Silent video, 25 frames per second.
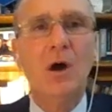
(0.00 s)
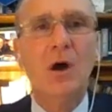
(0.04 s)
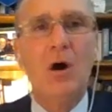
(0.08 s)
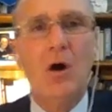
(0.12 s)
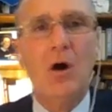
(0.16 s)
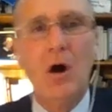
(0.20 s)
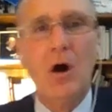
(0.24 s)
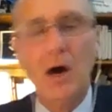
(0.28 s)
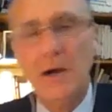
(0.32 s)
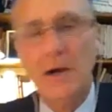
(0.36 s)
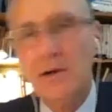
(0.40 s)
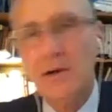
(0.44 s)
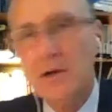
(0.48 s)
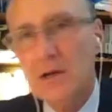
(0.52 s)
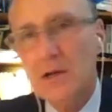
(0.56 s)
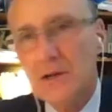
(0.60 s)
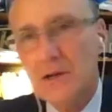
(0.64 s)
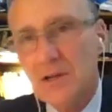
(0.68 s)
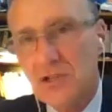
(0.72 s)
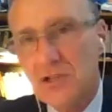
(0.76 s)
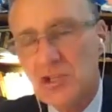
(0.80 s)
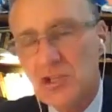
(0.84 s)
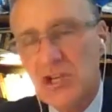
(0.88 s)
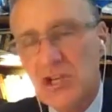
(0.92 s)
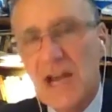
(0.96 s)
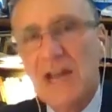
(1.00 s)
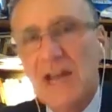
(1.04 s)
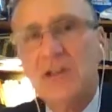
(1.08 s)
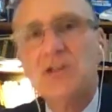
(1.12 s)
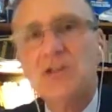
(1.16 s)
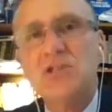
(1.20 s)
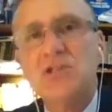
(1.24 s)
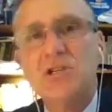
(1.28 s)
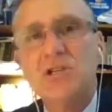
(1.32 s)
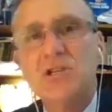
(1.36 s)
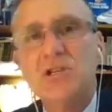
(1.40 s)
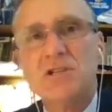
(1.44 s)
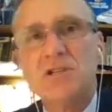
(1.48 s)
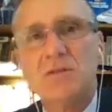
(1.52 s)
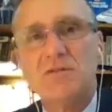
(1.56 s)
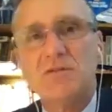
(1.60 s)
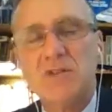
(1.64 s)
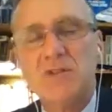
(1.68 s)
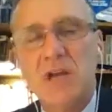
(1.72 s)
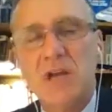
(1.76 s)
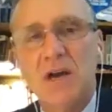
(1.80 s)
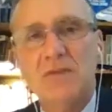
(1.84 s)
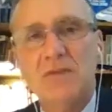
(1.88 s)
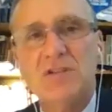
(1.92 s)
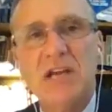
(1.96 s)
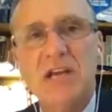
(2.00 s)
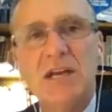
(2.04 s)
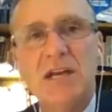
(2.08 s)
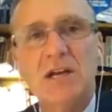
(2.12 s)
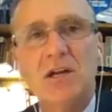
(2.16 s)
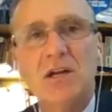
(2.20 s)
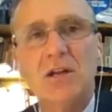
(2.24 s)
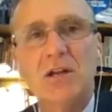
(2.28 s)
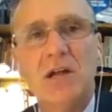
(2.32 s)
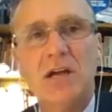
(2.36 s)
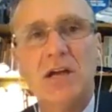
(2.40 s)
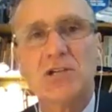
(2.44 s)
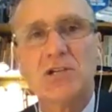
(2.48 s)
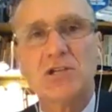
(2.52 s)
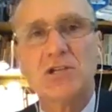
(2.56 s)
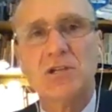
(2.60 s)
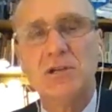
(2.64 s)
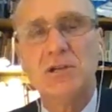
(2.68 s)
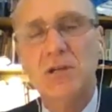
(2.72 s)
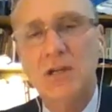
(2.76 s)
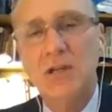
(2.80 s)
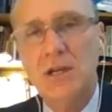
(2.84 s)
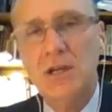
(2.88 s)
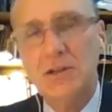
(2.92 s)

on the challenges of data collection,